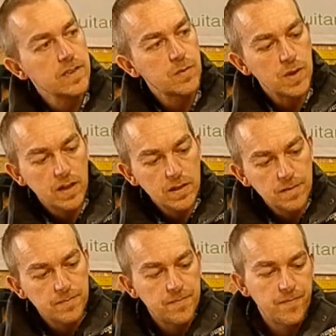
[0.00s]

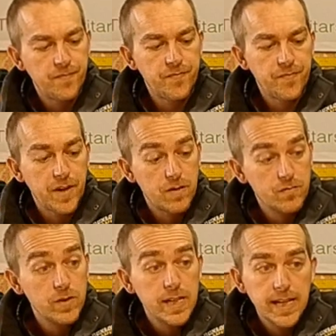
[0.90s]
twirl.
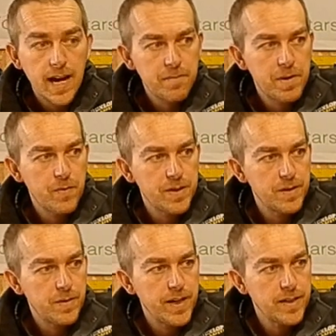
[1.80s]
Really happy
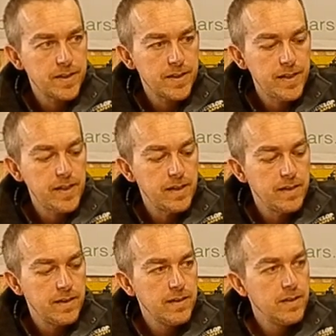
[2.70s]
with the way that the
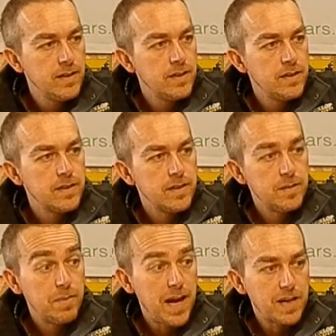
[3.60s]

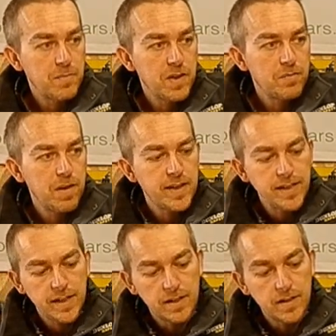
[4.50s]
black pearl
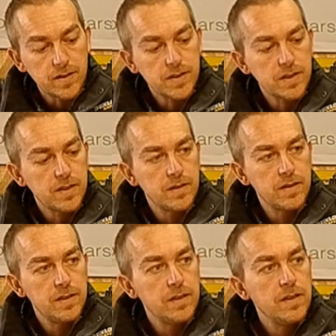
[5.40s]
binding looks
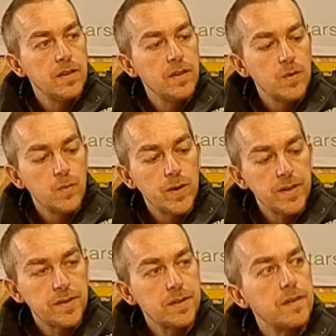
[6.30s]

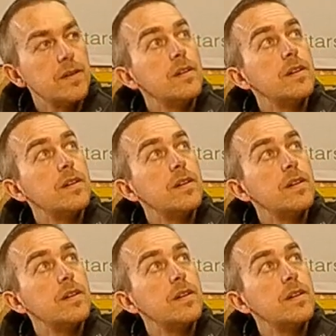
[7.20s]
with